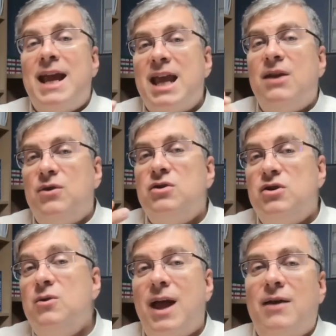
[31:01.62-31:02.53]
If you
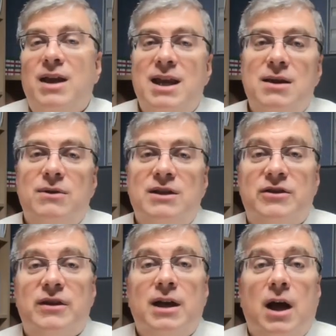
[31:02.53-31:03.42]
do have any of
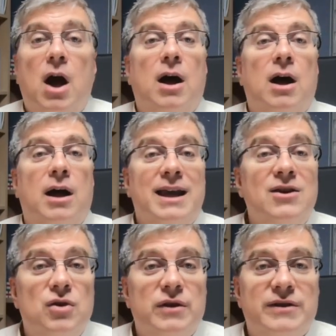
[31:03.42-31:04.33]
these
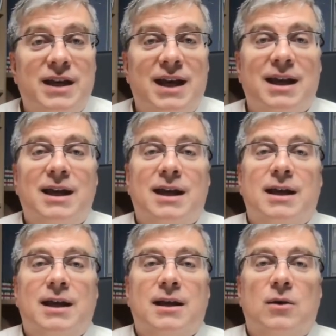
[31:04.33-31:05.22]
interesting
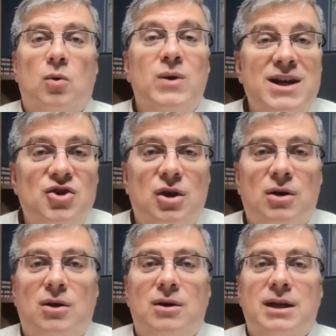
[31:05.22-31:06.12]

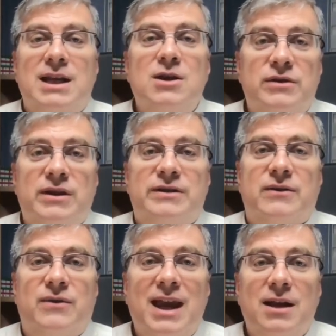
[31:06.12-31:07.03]
regional uses
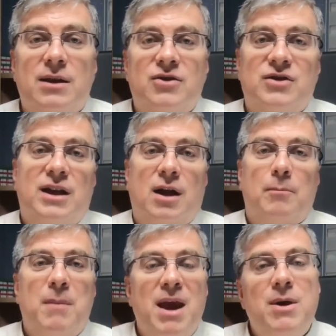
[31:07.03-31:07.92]
of English that
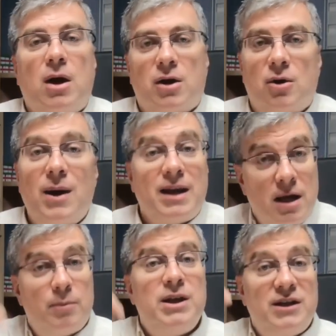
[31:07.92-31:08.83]
maybe aren't correct,
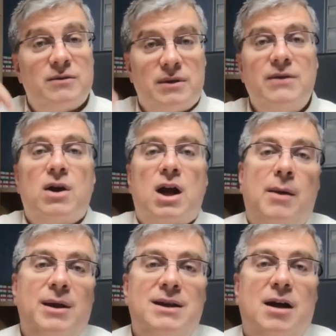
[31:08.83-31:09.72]
please leave a
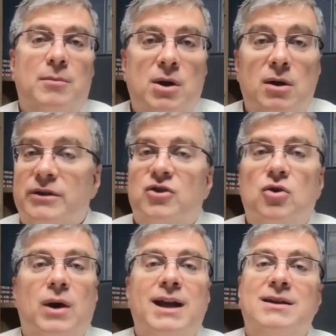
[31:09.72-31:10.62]
comment down below. It's
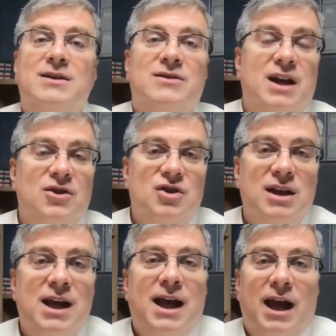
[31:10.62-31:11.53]
great
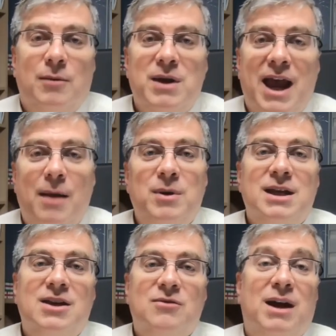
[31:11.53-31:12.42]
discussion. I'd be happy to
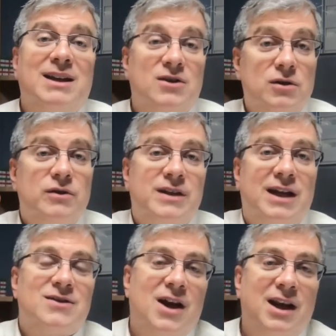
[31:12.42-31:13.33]
give my 2
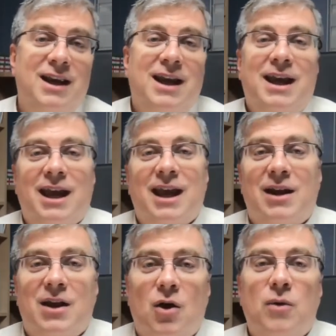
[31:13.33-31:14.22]
cents on it
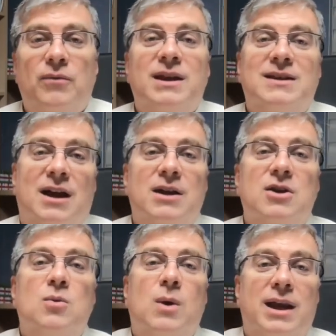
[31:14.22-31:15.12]
and hopefully tell
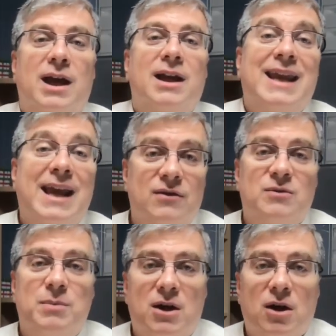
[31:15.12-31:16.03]
you what a native
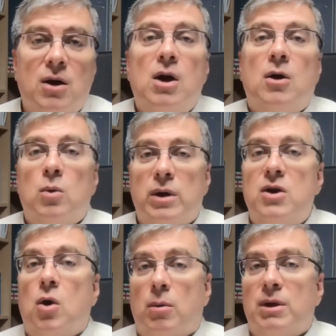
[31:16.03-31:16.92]
speaker would
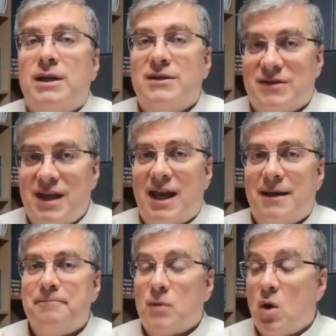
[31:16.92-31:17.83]
normally say.
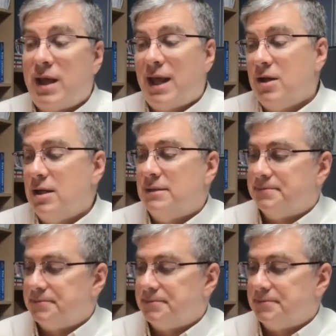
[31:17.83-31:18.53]
Okay, good.